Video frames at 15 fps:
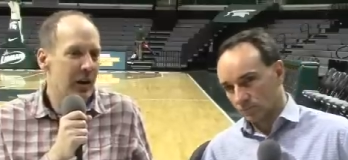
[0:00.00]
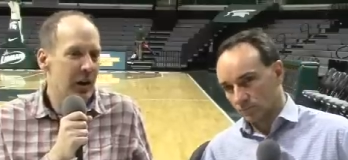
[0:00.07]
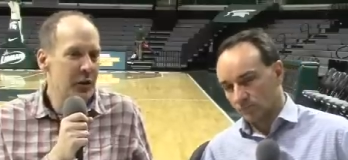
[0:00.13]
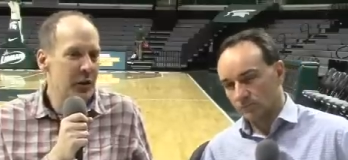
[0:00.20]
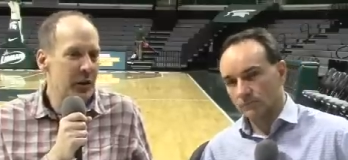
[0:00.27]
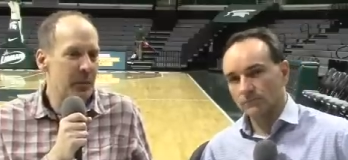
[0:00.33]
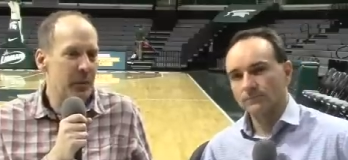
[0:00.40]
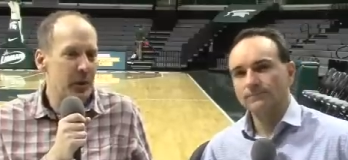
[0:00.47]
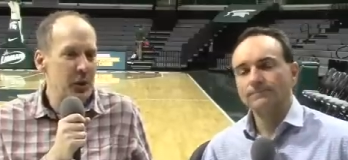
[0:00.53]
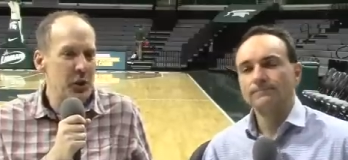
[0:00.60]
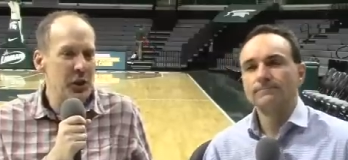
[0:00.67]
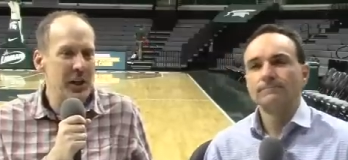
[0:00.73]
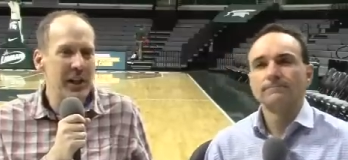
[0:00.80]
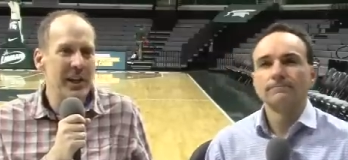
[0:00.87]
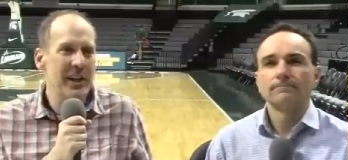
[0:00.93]

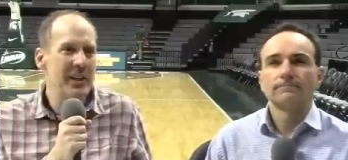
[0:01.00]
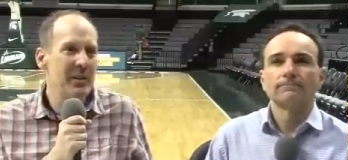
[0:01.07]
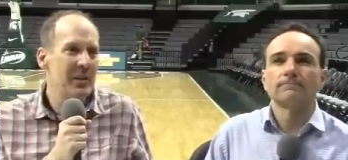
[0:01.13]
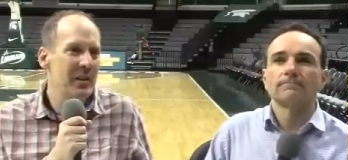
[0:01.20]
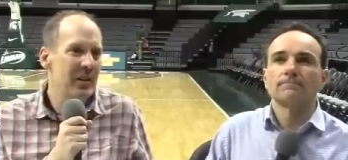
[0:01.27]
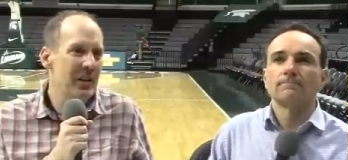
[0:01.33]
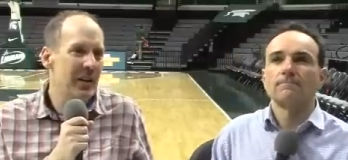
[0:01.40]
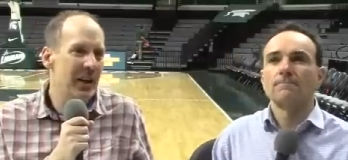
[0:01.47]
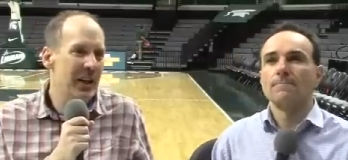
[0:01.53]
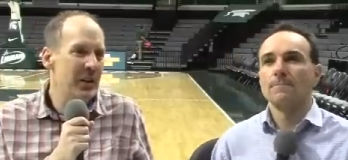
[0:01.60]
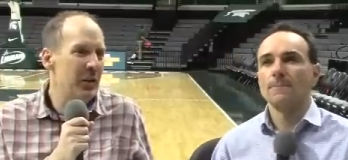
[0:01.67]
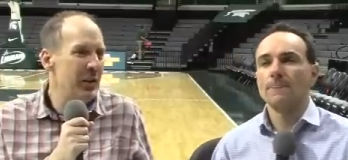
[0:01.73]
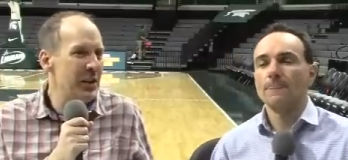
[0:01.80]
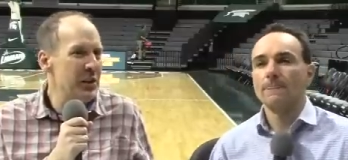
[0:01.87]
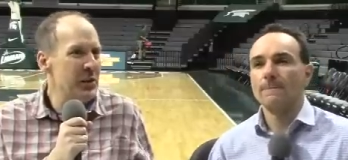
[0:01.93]
Speaker 1: underappreciated. I
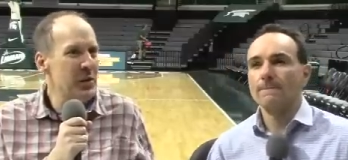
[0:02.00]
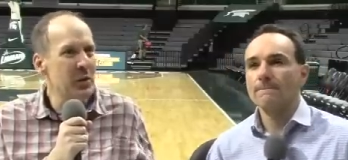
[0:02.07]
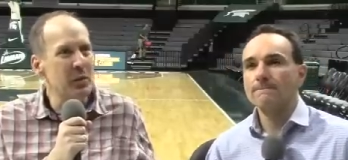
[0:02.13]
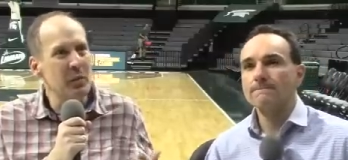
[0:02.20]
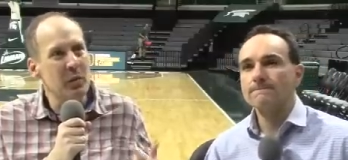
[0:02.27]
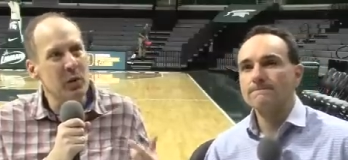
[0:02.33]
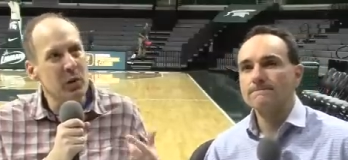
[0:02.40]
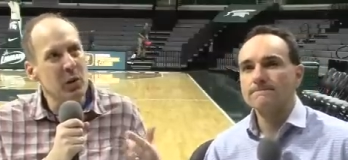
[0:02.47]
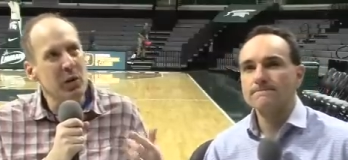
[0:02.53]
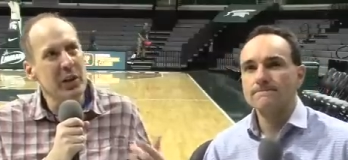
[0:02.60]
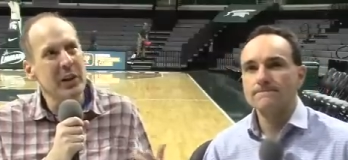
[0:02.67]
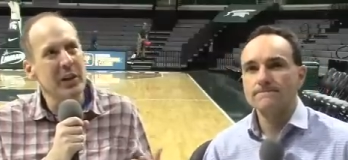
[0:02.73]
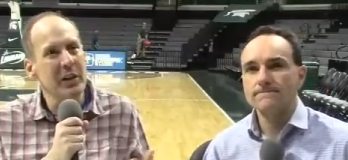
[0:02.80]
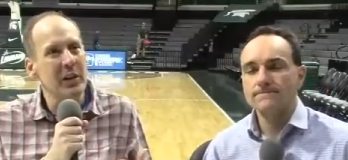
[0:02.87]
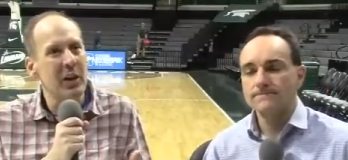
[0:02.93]
know Izzo
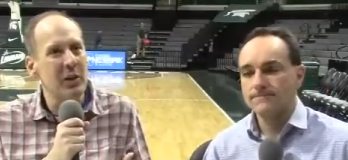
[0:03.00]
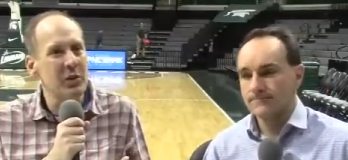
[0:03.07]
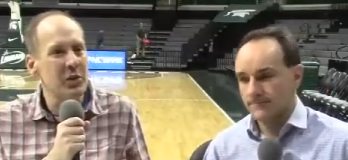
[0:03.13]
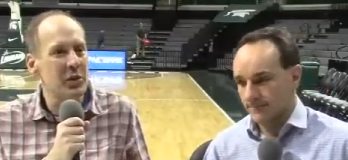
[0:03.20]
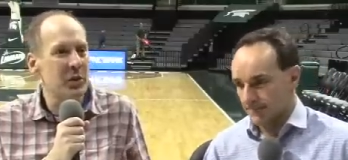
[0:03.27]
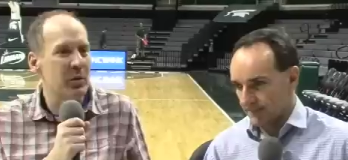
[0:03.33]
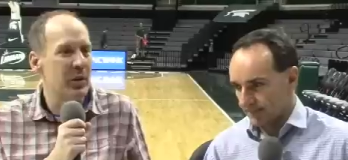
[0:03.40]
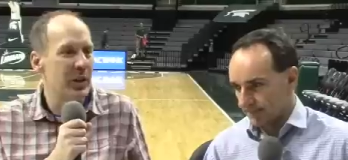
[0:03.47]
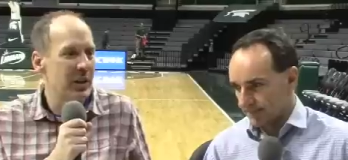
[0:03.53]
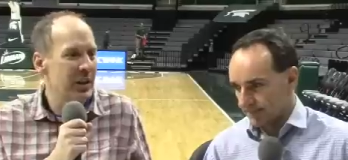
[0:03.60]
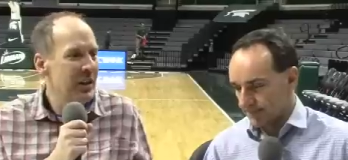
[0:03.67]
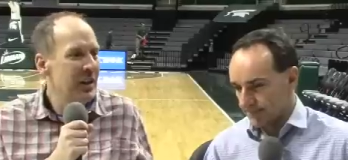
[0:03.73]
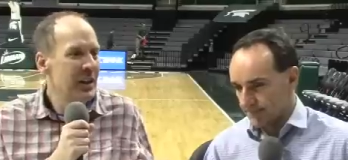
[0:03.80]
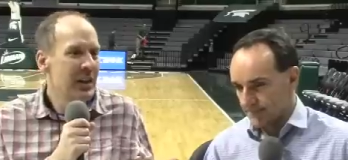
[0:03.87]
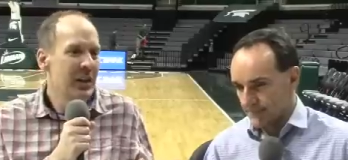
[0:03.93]
earlier in Hauser's career
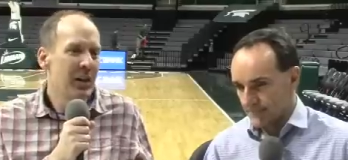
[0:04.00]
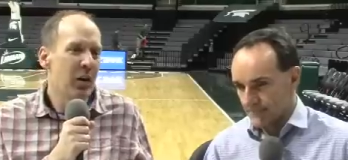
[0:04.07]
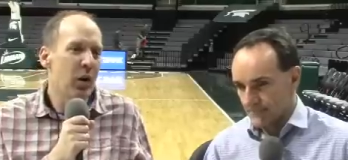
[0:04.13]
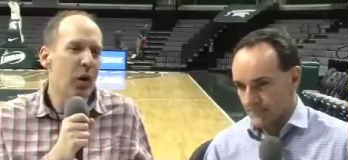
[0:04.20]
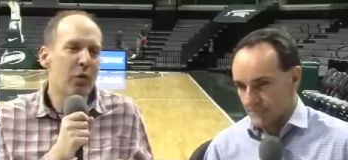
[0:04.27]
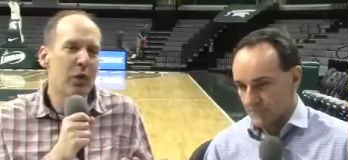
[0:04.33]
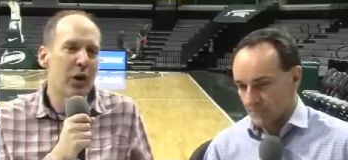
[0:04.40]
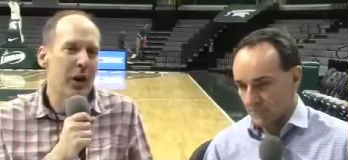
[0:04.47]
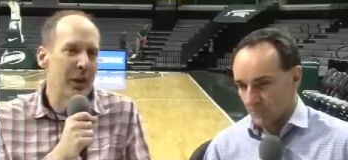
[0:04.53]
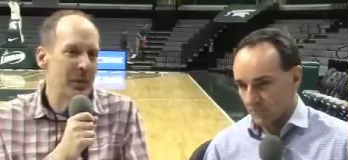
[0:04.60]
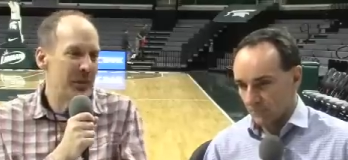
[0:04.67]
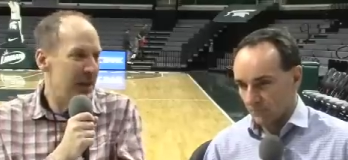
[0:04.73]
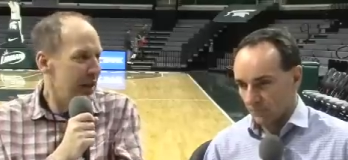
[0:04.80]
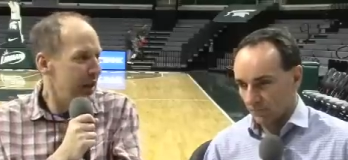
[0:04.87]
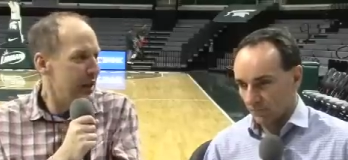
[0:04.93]
overhyped
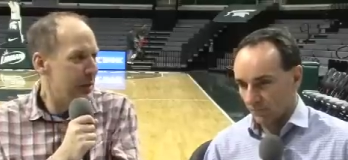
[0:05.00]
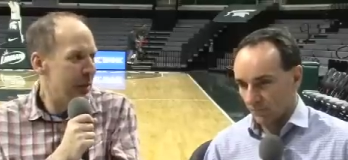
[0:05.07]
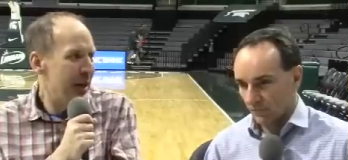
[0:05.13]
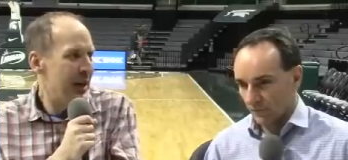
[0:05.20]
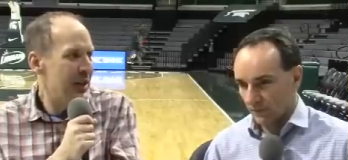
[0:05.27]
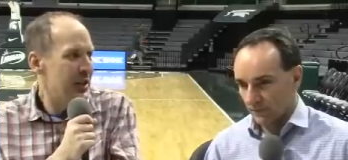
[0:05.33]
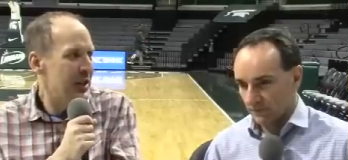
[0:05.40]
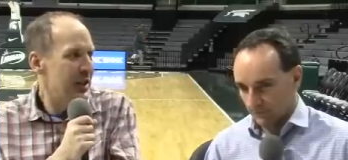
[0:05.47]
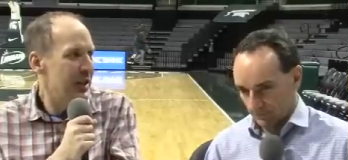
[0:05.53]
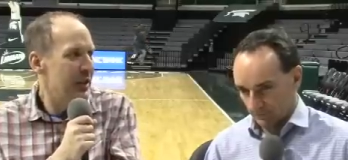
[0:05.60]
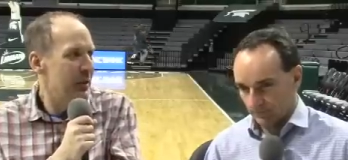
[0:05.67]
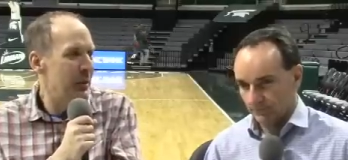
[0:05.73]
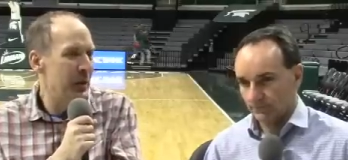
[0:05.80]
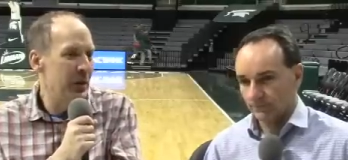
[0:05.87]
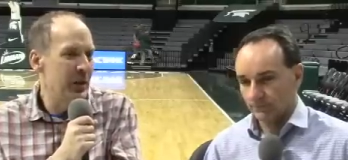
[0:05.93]
his passing
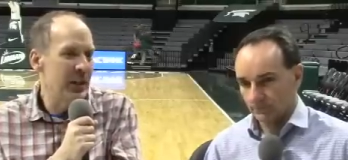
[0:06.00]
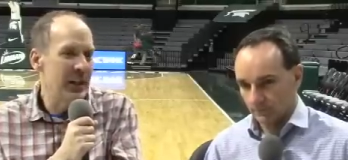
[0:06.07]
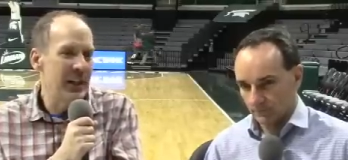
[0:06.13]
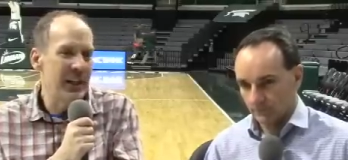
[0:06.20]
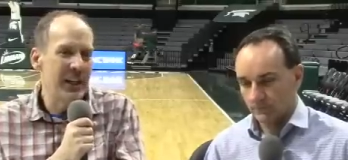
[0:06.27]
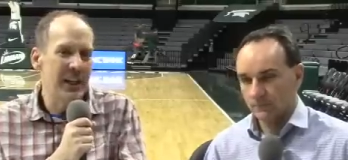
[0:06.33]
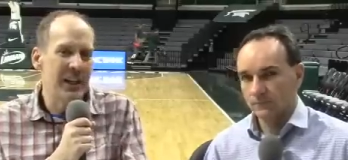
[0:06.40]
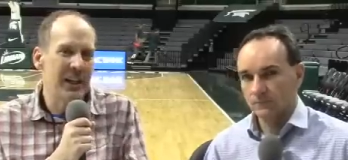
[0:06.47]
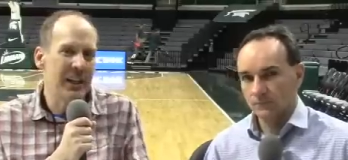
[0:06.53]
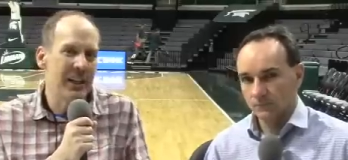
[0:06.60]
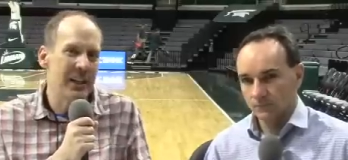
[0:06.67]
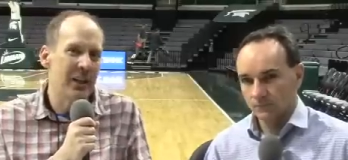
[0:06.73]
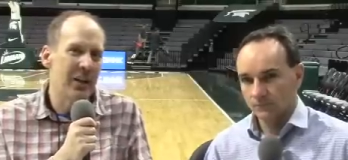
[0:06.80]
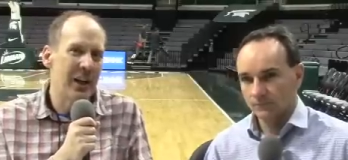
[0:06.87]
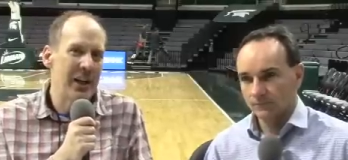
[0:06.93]
ability, and
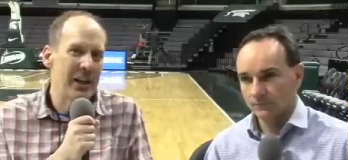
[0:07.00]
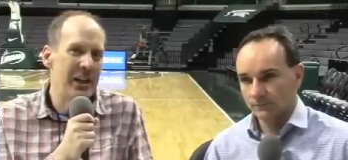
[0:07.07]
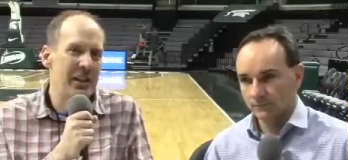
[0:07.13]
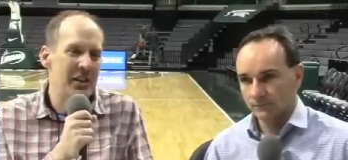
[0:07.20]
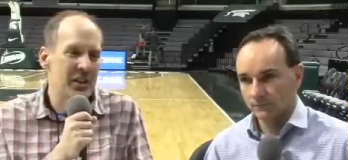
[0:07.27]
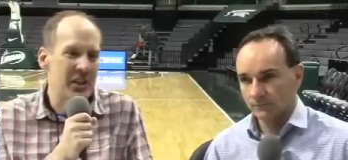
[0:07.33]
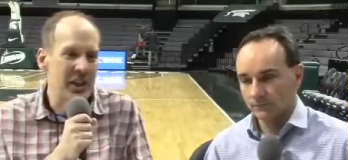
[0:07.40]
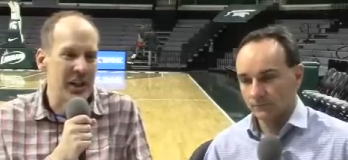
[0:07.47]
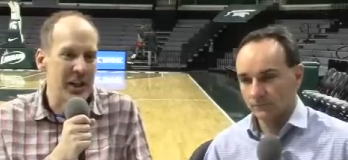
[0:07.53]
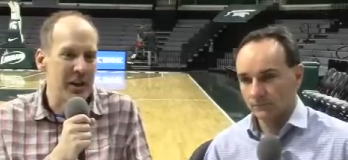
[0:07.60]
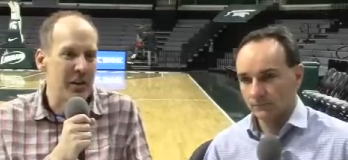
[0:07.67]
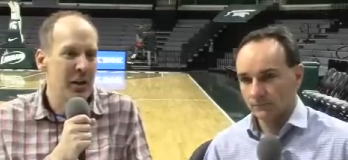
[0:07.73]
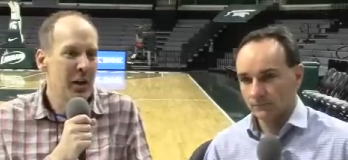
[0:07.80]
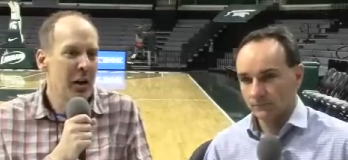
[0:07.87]
you know I didn't see it,